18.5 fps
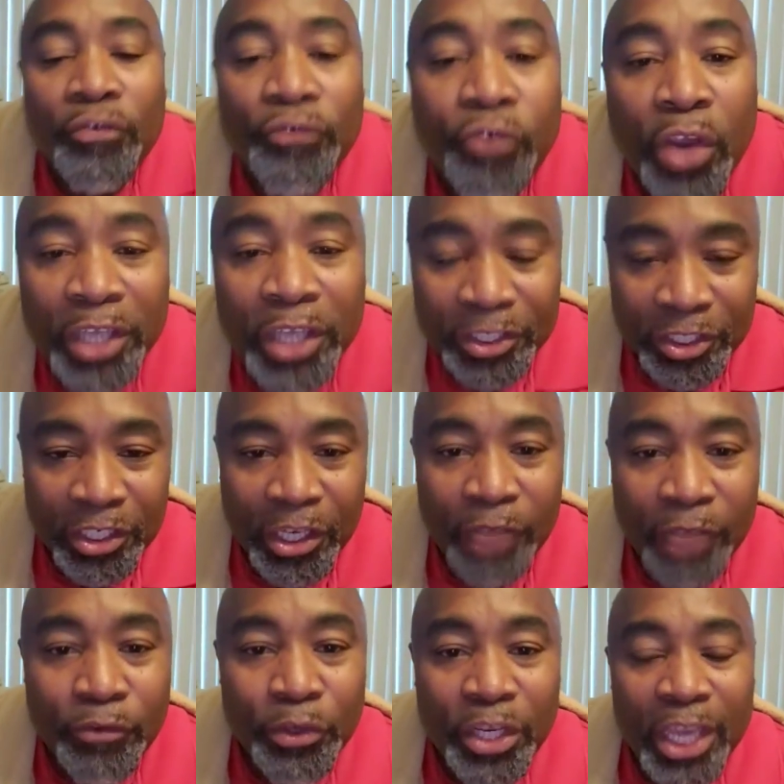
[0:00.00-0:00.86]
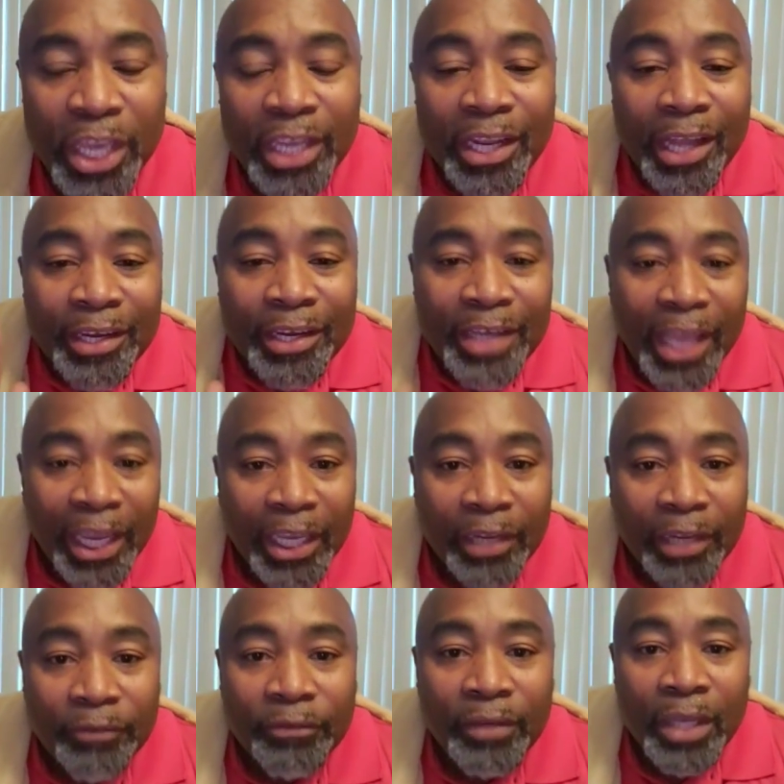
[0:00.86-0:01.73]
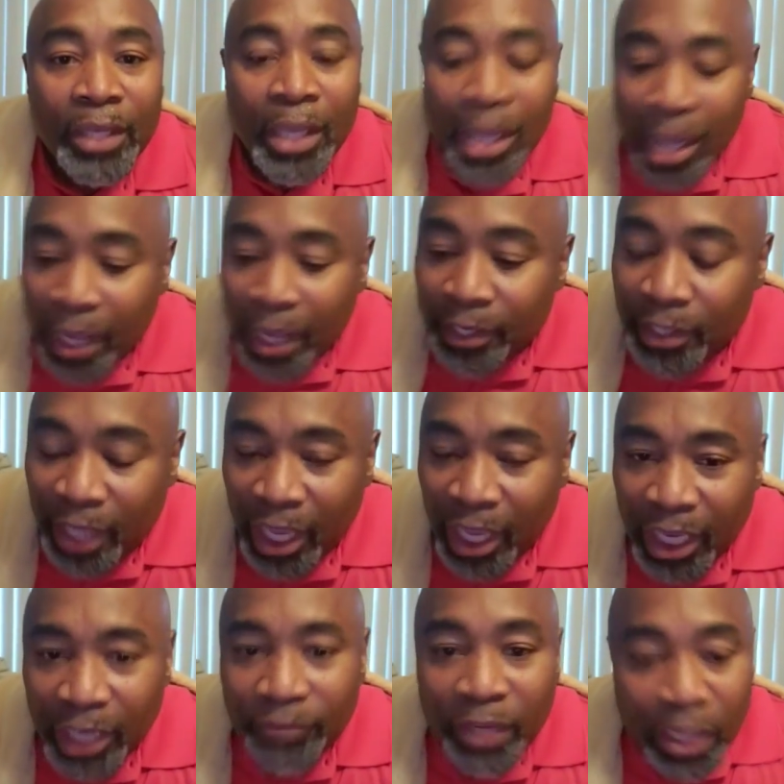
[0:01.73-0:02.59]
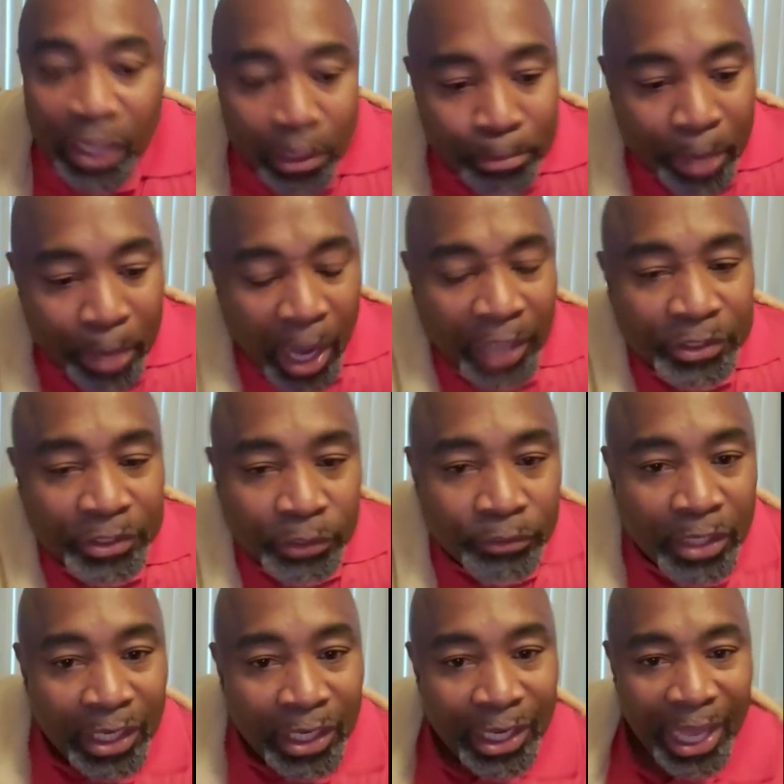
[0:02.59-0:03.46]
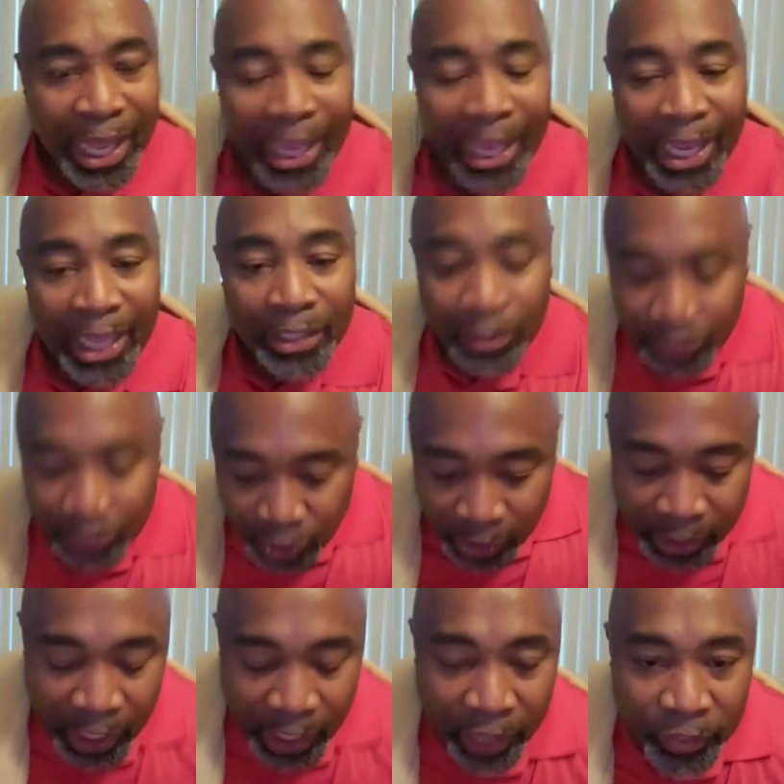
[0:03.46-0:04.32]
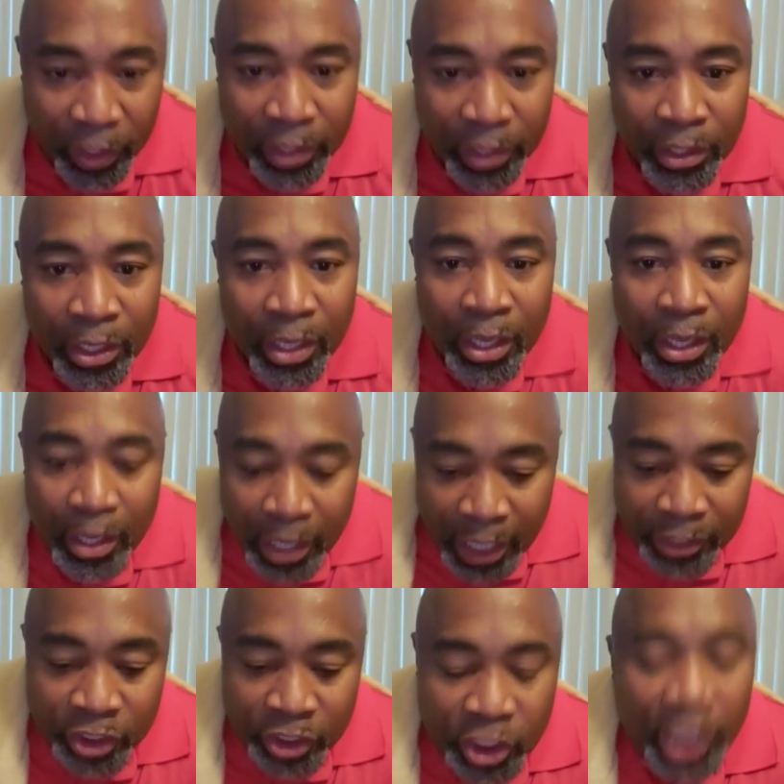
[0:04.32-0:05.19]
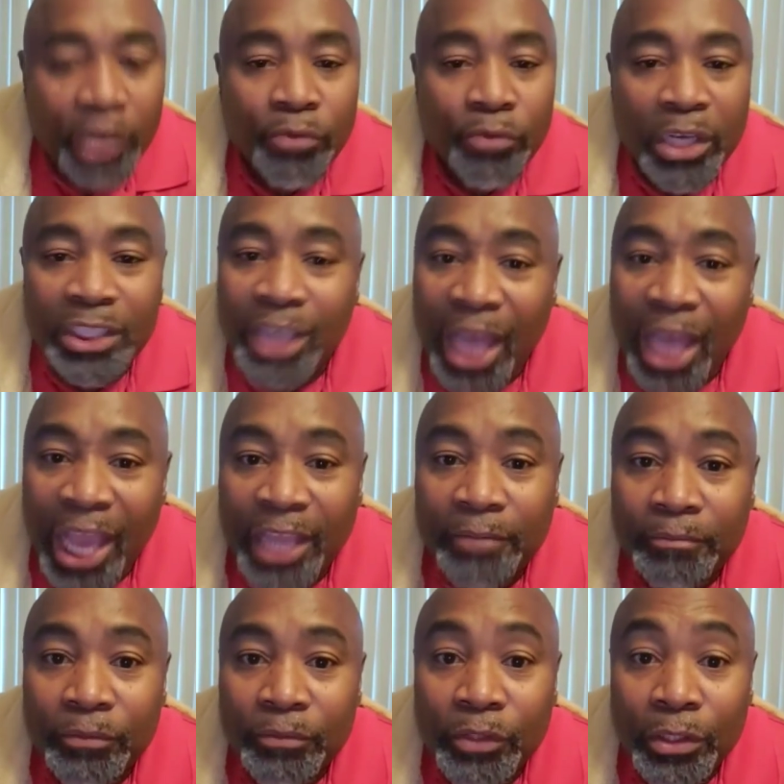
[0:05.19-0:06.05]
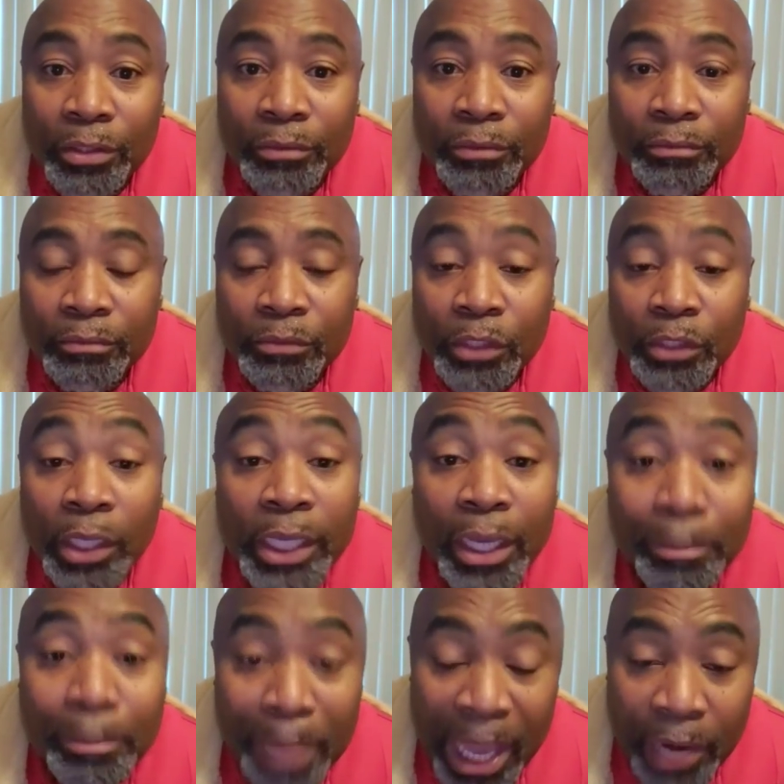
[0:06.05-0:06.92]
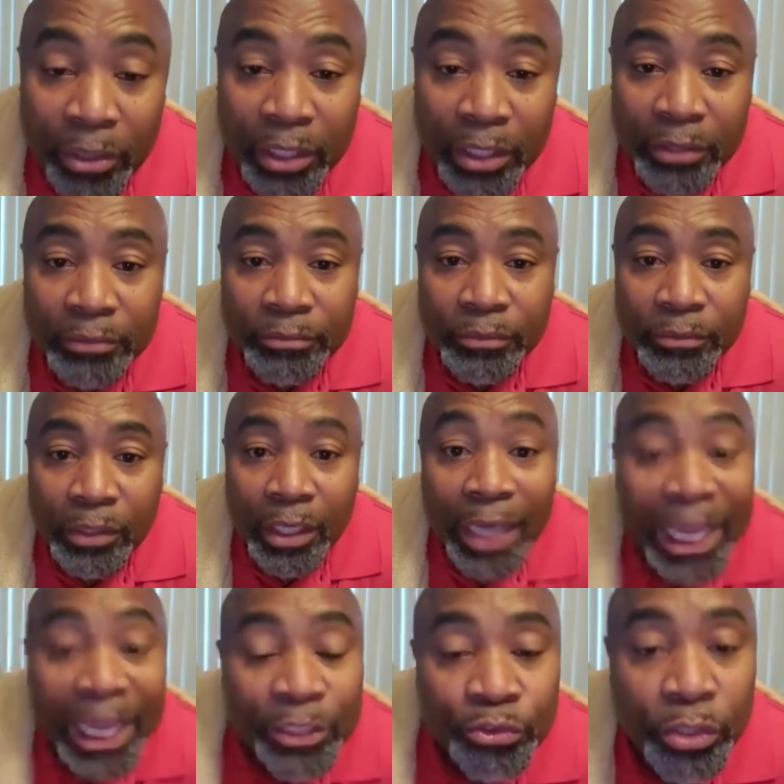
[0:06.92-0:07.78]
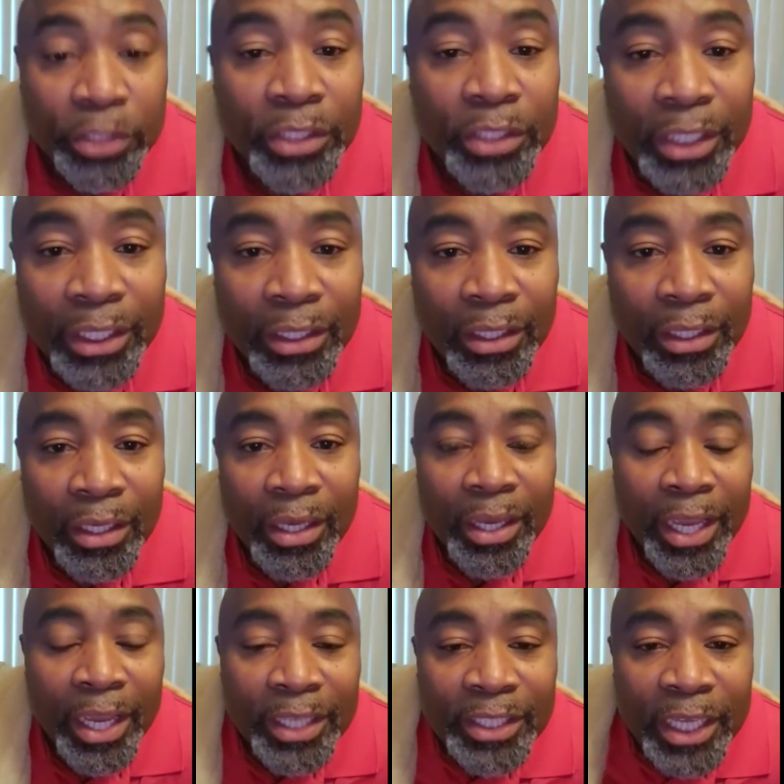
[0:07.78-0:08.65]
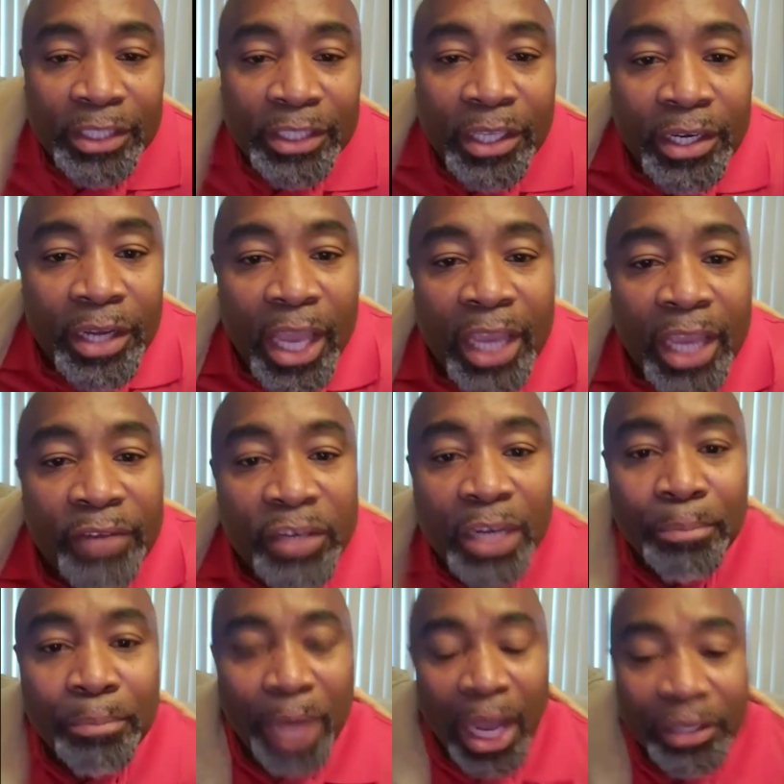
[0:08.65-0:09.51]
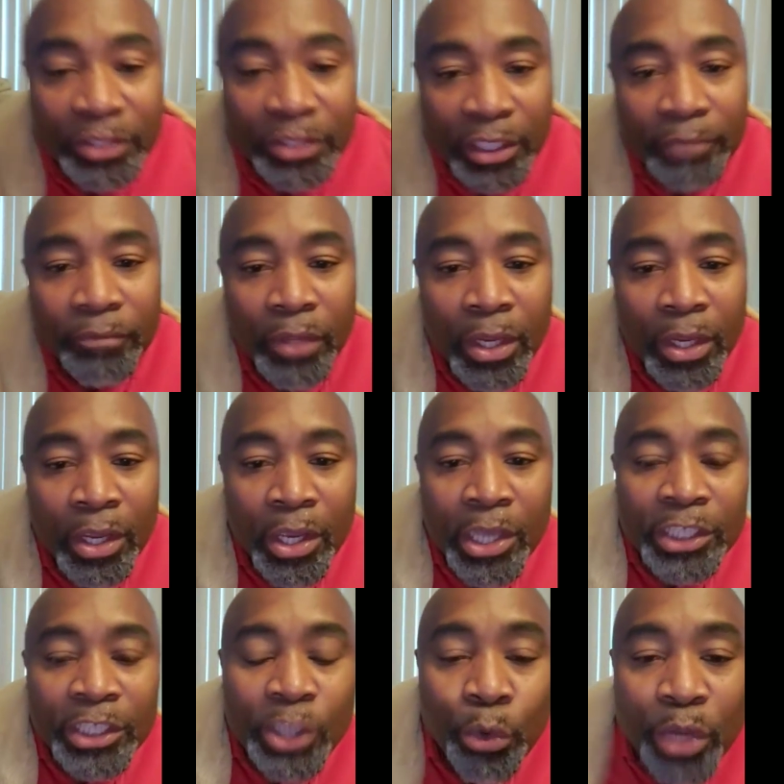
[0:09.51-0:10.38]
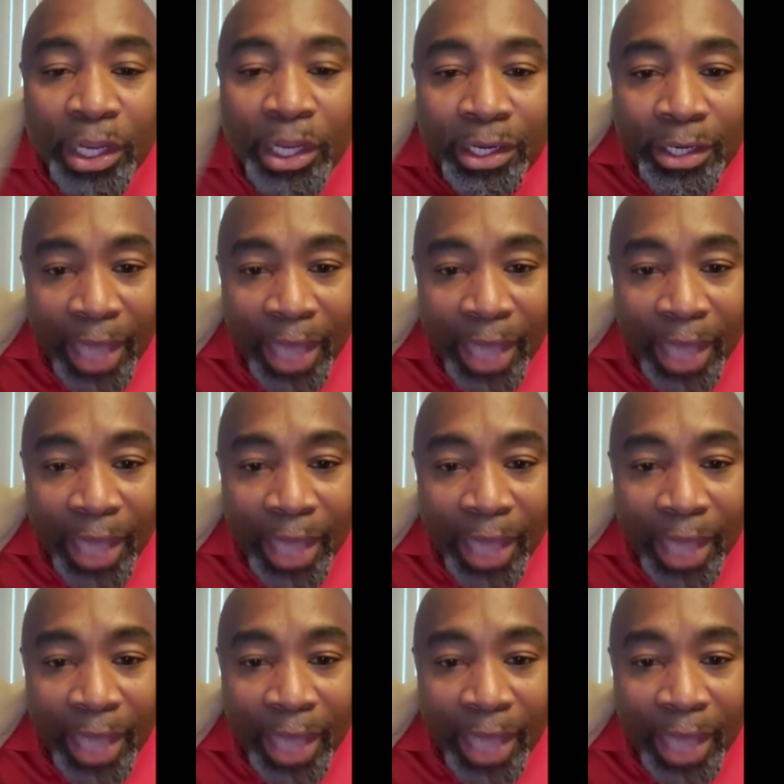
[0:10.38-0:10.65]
and a positive collide together, it generates light. Look at a battery, electricity. It takes a negative and a positive. So the negative is part of your journey.